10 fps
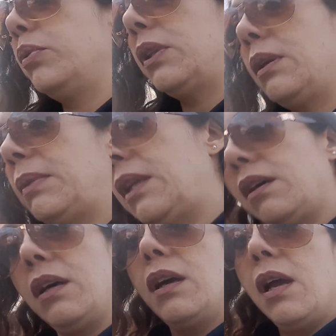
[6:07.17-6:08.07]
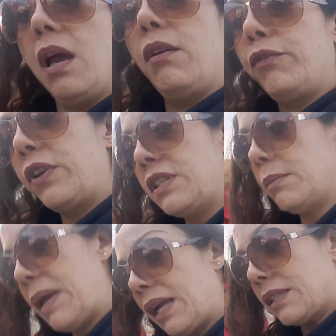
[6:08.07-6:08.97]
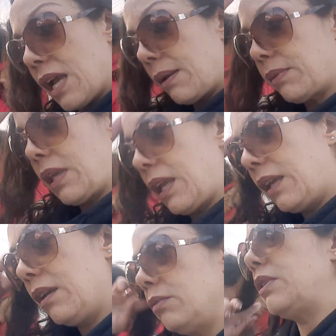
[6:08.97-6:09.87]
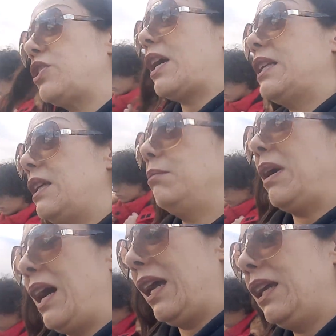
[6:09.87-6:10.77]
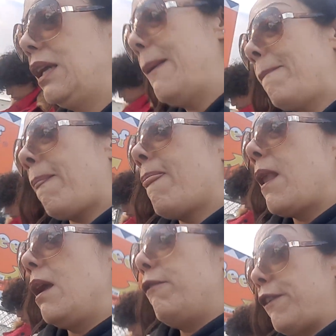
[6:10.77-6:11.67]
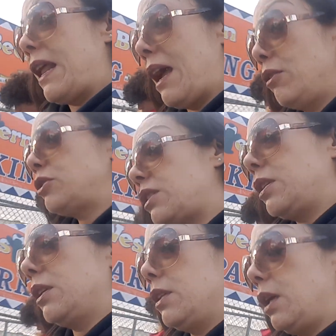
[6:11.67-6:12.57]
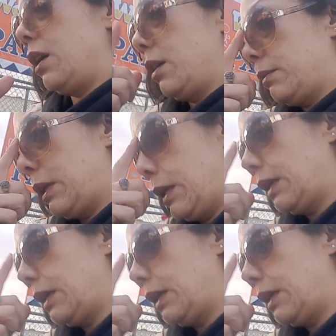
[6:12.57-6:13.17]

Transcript: put them in a freezer bag type thing, which I did buy for now just to um,